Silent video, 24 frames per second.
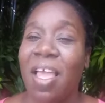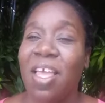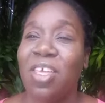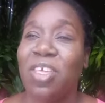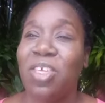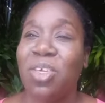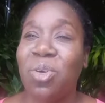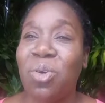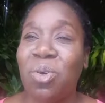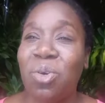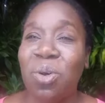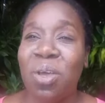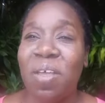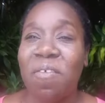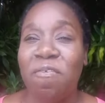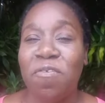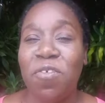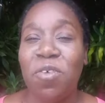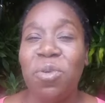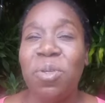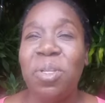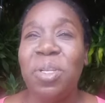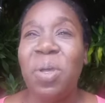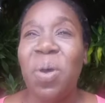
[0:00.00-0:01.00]

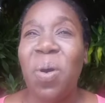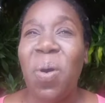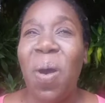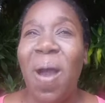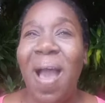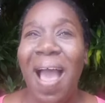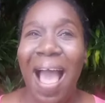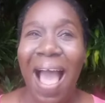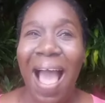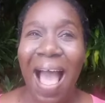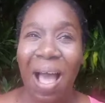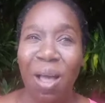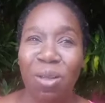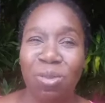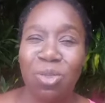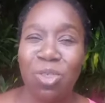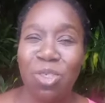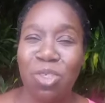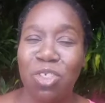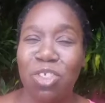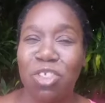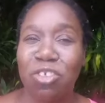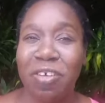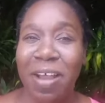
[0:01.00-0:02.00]
If you know how
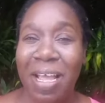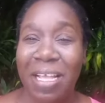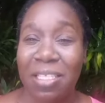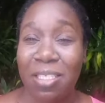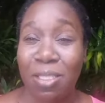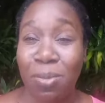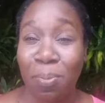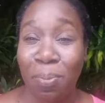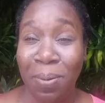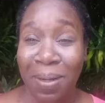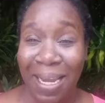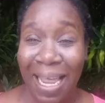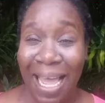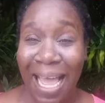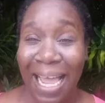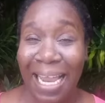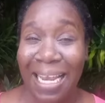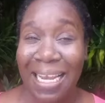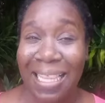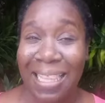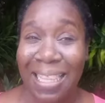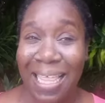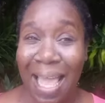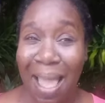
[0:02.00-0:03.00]
to
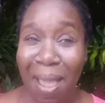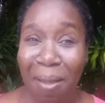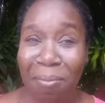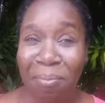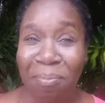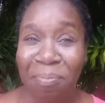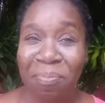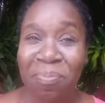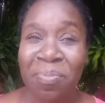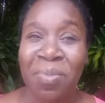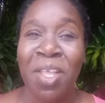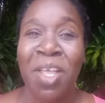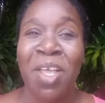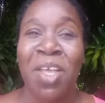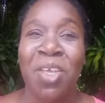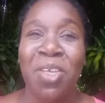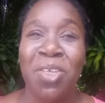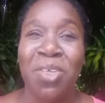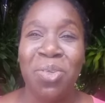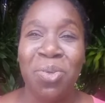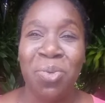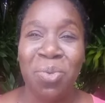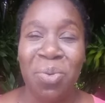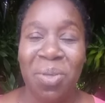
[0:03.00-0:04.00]
transplant them,
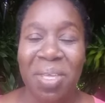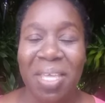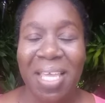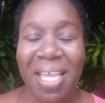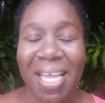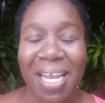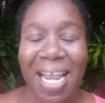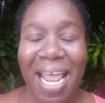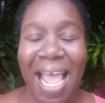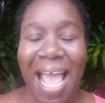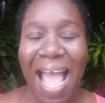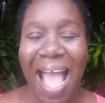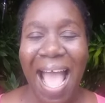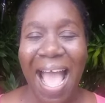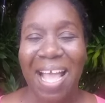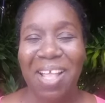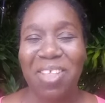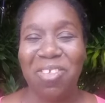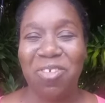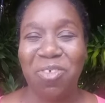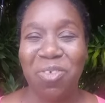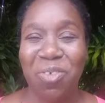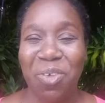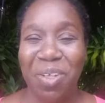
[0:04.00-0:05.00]
you can
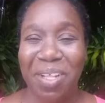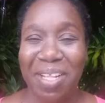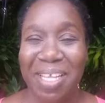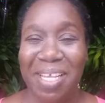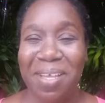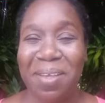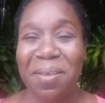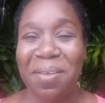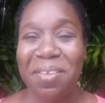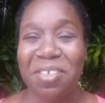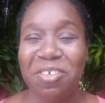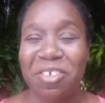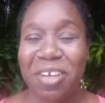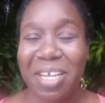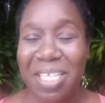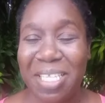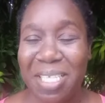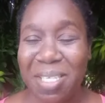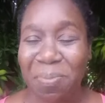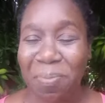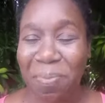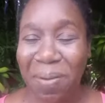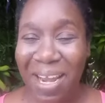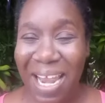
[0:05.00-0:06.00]
actually
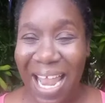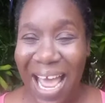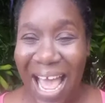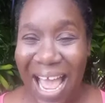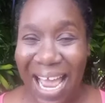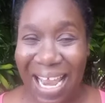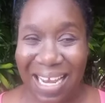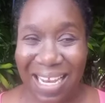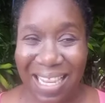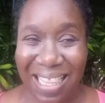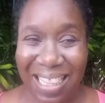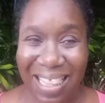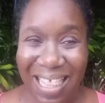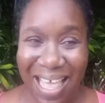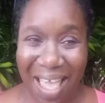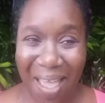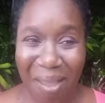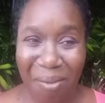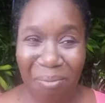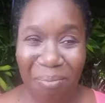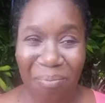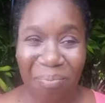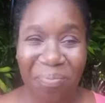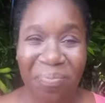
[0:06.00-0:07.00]
transplant
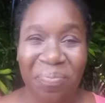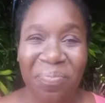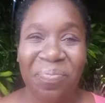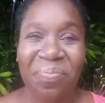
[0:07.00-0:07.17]
them.